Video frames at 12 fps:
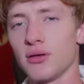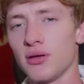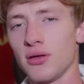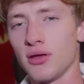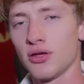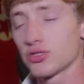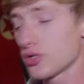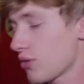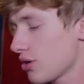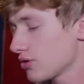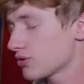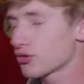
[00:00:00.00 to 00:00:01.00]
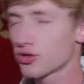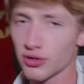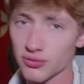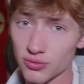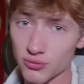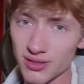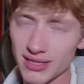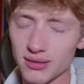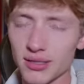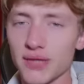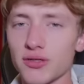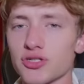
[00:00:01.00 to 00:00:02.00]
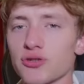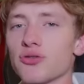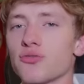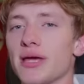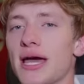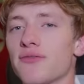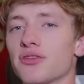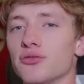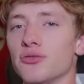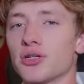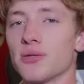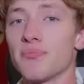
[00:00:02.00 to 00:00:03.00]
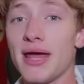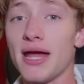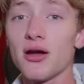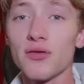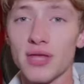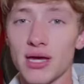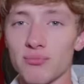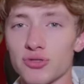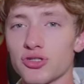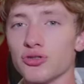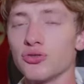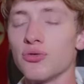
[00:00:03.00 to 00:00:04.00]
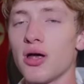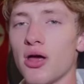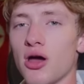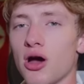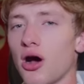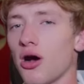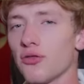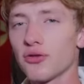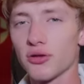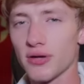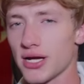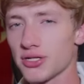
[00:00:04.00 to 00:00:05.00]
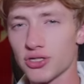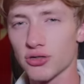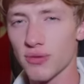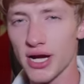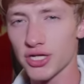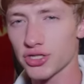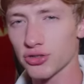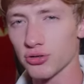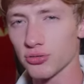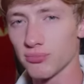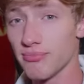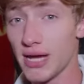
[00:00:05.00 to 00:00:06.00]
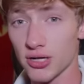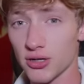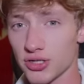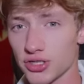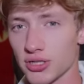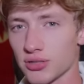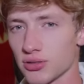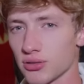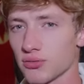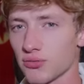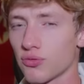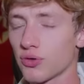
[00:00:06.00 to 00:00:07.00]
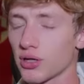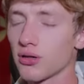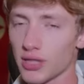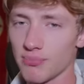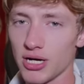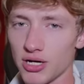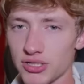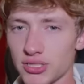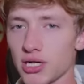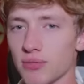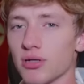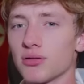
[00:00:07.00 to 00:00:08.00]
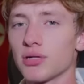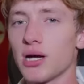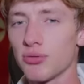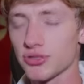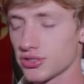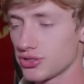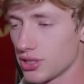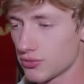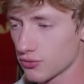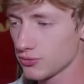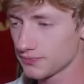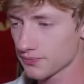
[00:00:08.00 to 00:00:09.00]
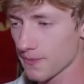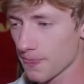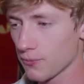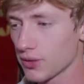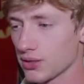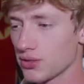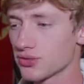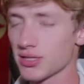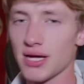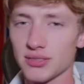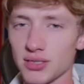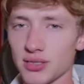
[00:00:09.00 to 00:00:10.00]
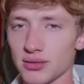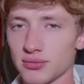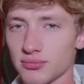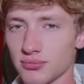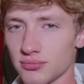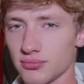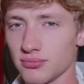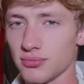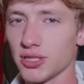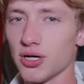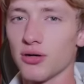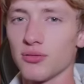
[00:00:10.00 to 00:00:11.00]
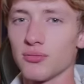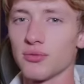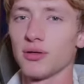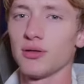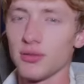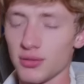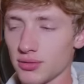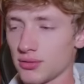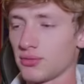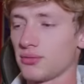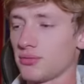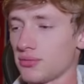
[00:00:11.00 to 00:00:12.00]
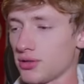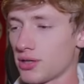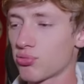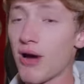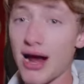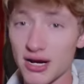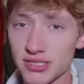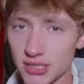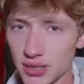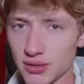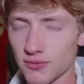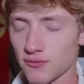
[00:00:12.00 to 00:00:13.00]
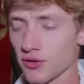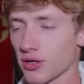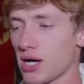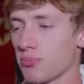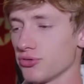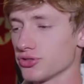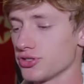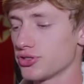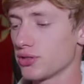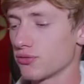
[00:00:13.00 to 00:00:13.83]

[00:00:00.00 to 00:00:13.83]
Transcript: So what, to, to, to really glean the truth, we have to compare them to other interracial marriages, or we're going to look at marriages here, but couples in general. We can use it as a, you know, a proxy for couples in general.